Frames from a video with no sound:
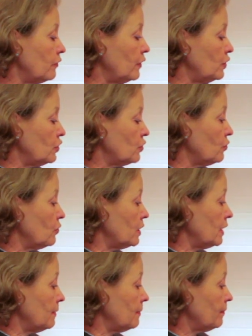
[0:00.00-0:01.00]
finish
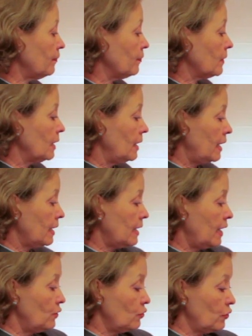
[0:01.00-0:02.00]
cooking,
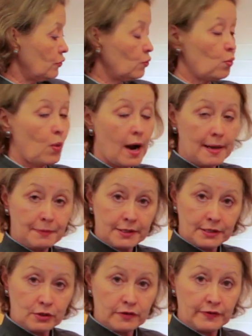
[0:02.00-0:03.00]
you're going to wipe
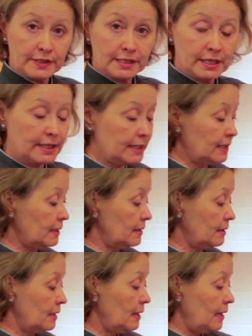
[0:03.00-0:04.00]
the surface
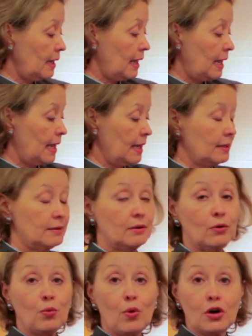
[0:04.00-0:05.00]
clean and
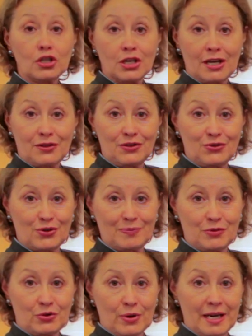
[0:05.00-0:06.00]
wash out the
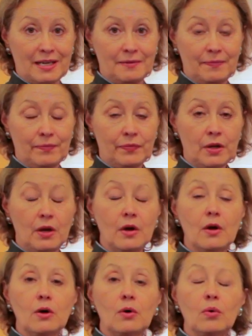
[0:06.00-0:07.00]
drip tray.
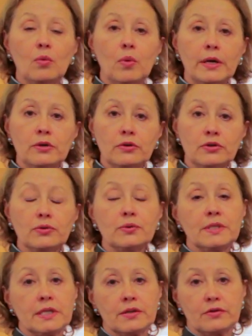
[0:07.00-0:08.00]
When you're
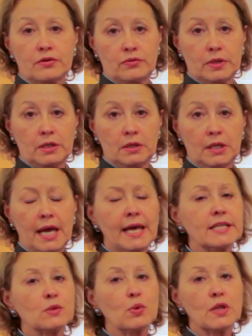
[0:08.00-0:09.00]
using the griddle,
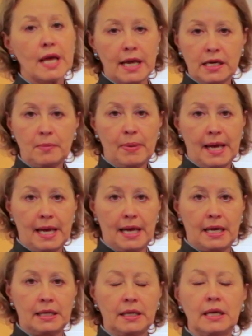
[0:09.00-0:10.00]
as with any
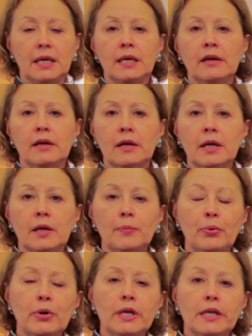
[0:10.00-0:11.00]
pan,
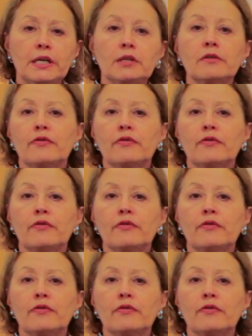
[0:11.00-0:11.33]
preheat it